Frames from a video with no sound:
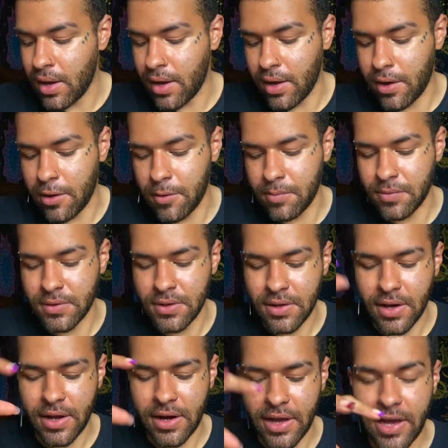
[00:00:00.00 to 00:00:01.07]
um, you
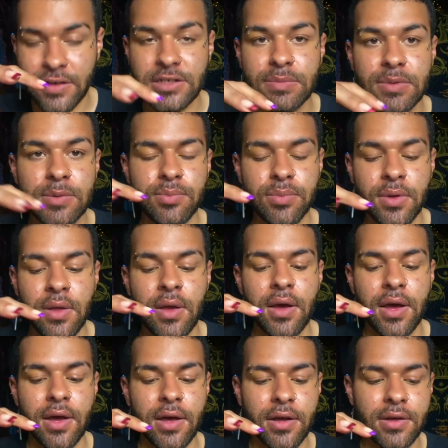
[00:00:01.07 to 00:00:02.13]
kind of have to be
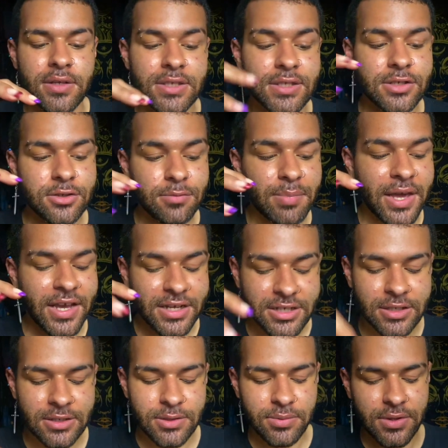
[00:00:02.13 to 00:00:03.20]
uh, still
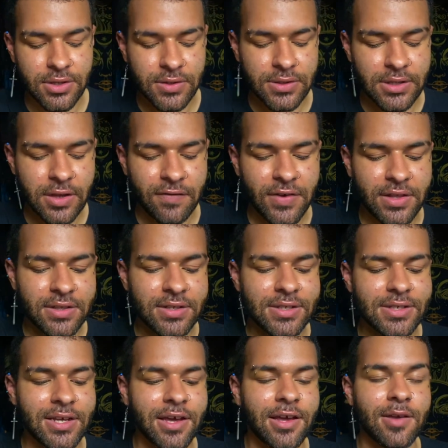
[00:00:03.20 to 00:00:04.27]
patient with yourself at this
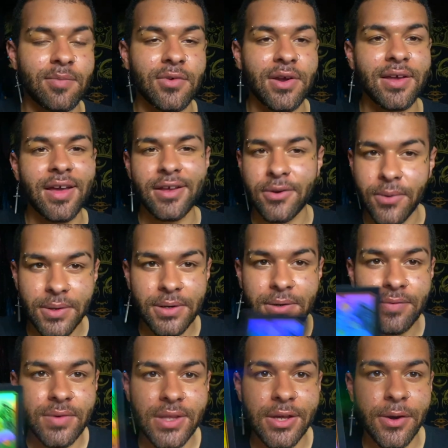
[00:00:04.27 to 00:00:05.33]
time, right? I know I didn't
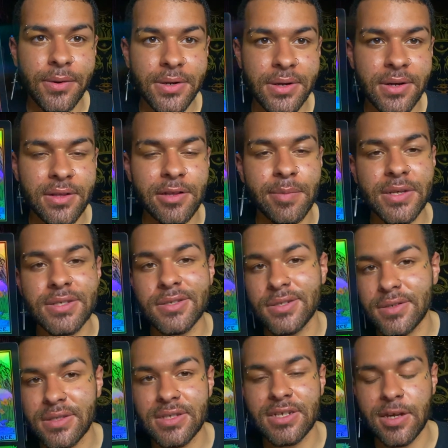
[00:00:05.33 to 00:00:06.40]
really hone in on the message
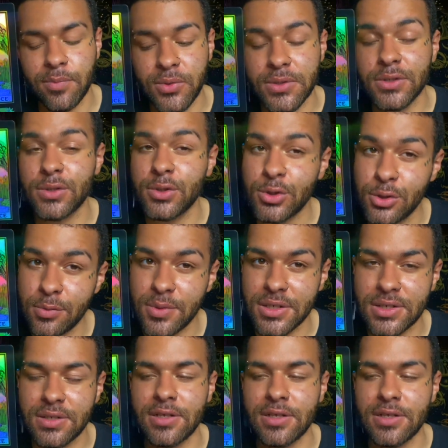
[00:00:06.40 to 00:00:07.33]
of the temperance too much,